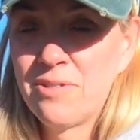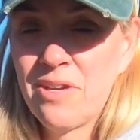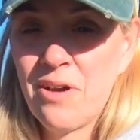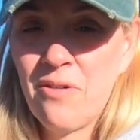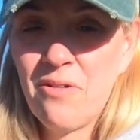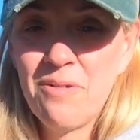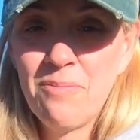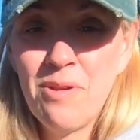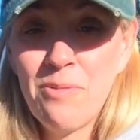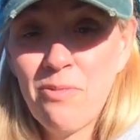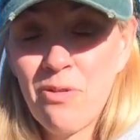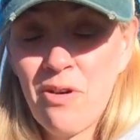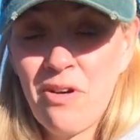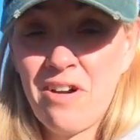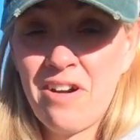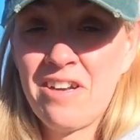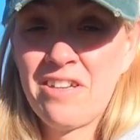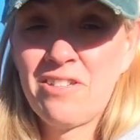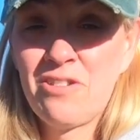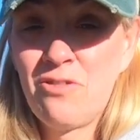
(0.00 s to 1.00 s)
So people
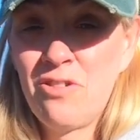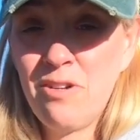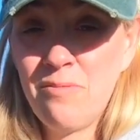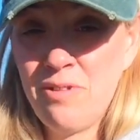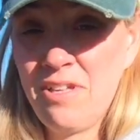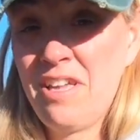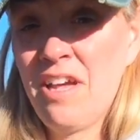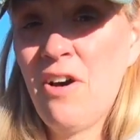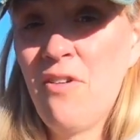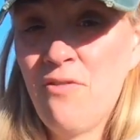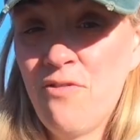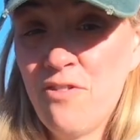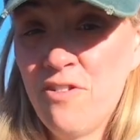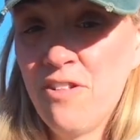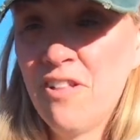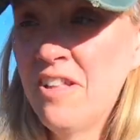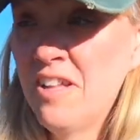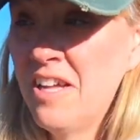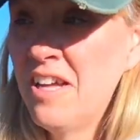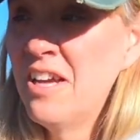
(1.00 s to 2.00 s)
are extremely
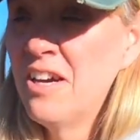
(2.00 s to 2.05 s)
helpful